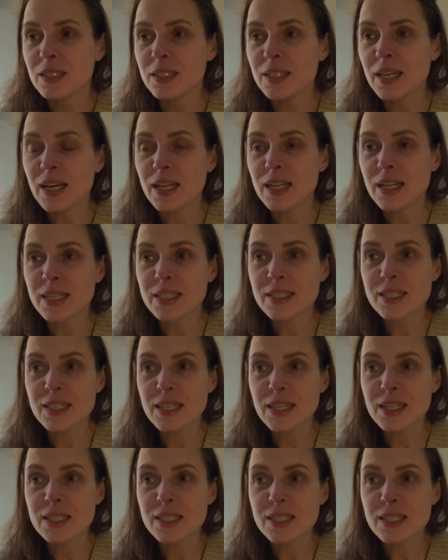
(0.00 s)
like
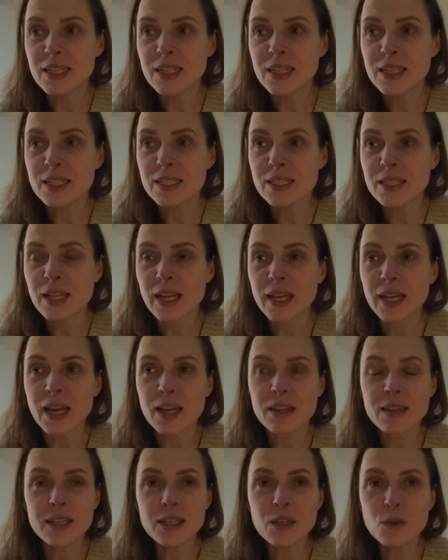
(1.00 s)
6 years, I
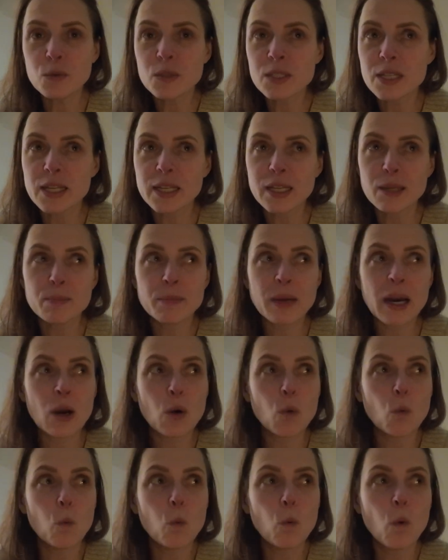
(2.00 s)
think I was
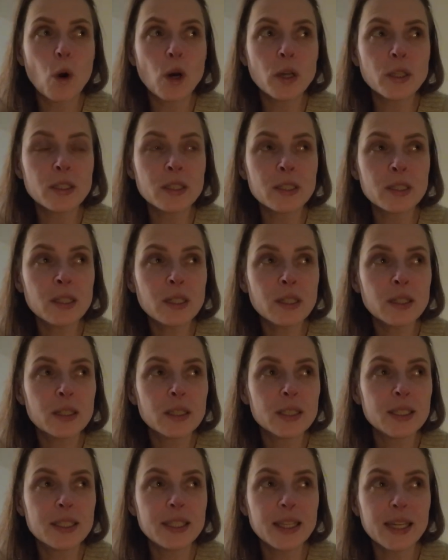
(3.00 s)
about 1
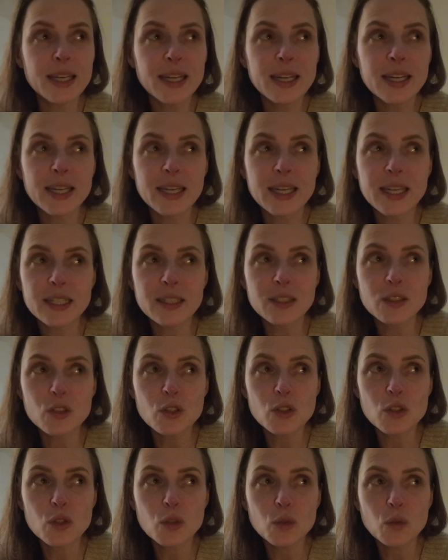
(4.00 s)
year
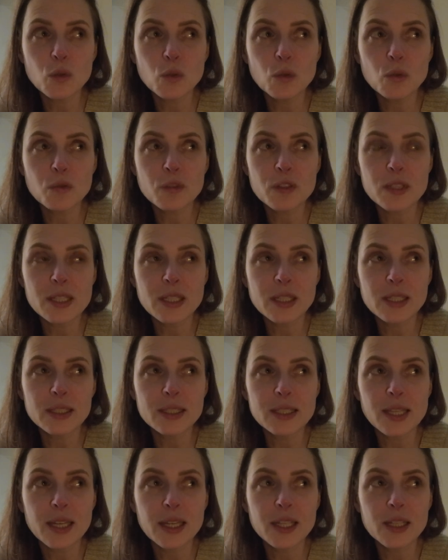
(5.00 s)
into
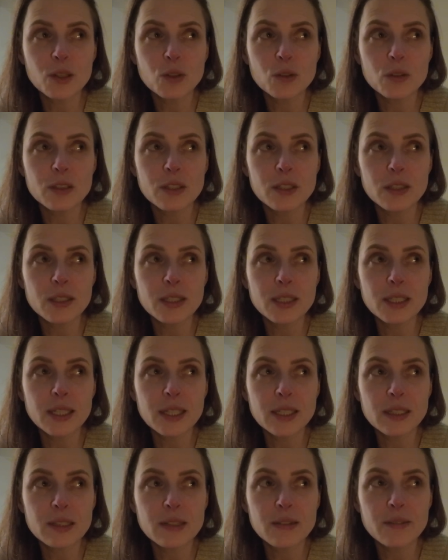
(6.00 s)
facilitating Kundalini
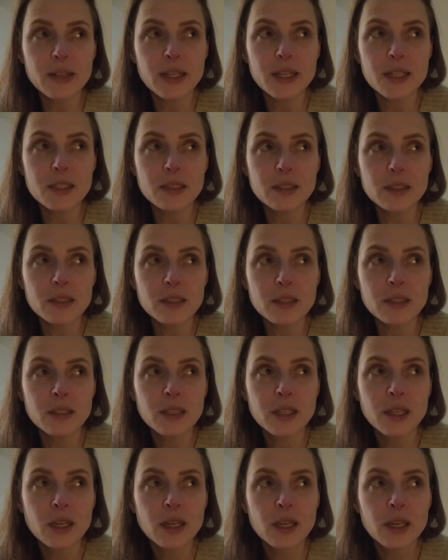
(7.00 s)
Activation.
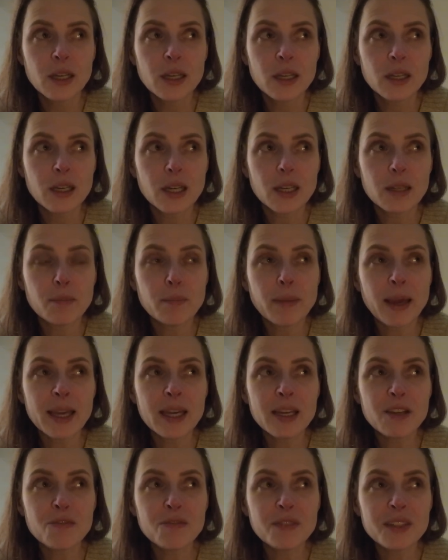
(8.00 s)
It
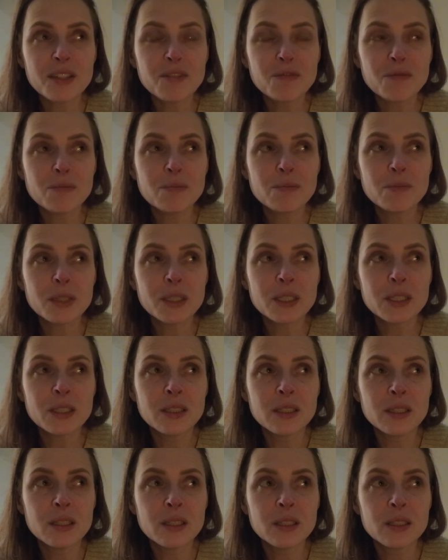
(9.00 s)
may have even
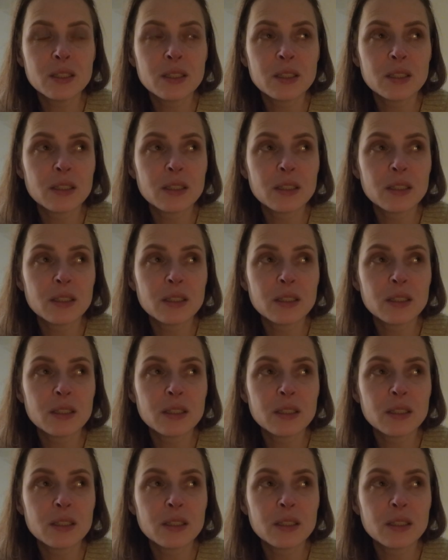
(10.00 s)
been